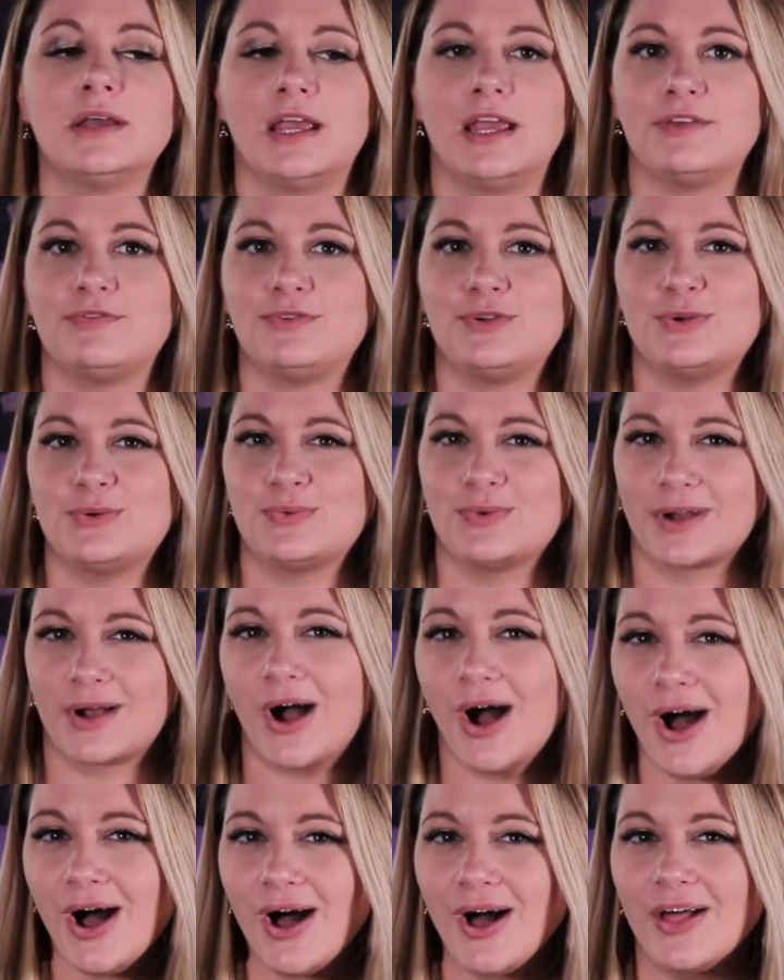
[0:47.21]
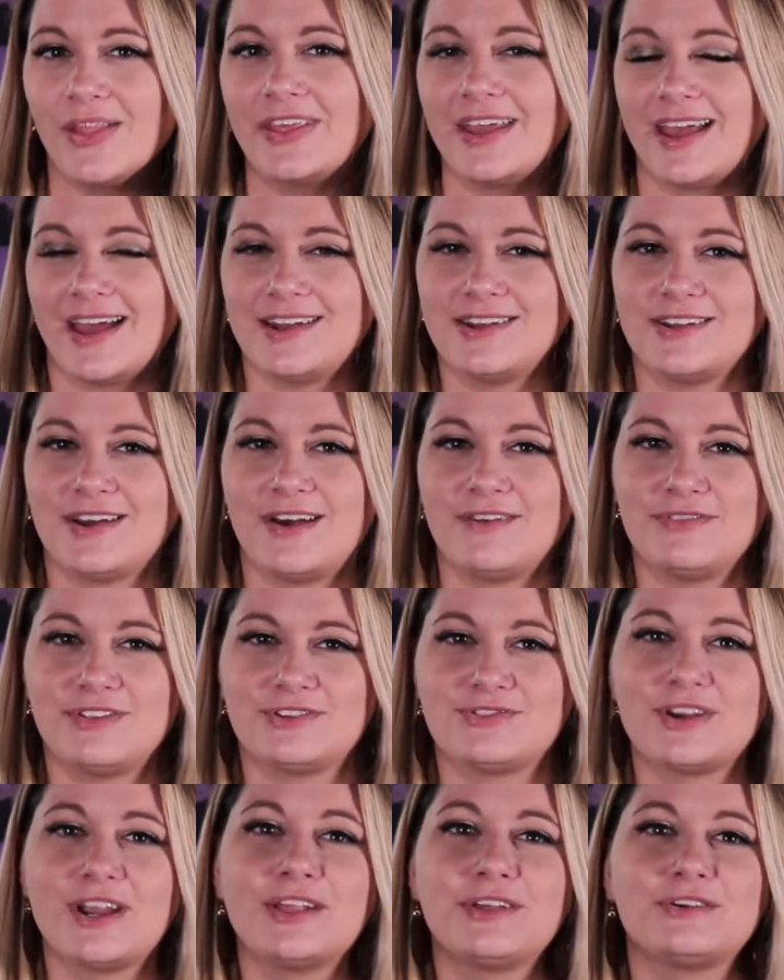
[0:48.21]
if you recall, the end of the
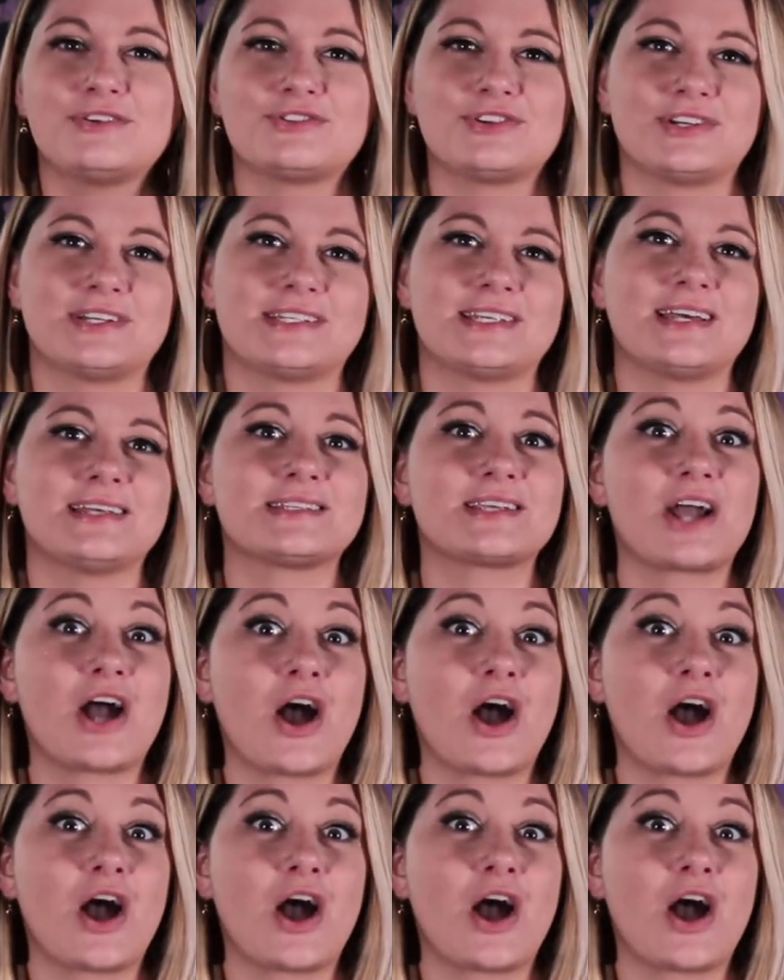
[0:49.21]
trailer usually says